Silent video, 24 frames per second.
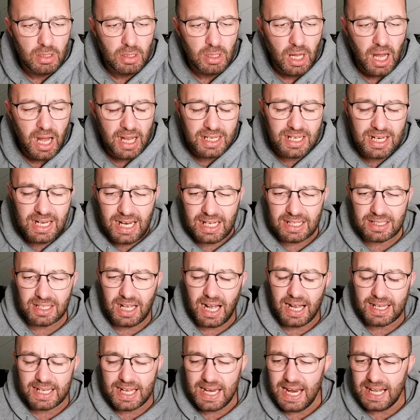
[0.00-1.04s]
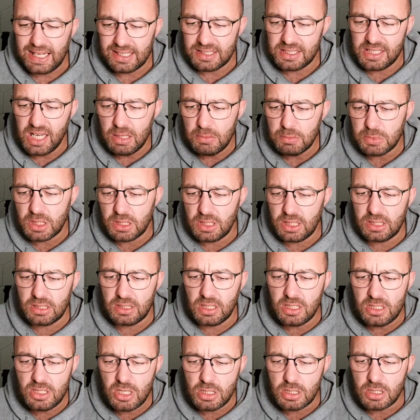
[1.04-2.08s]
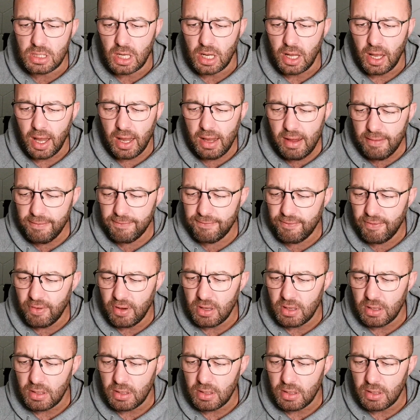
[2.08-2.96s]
I can accept a decision if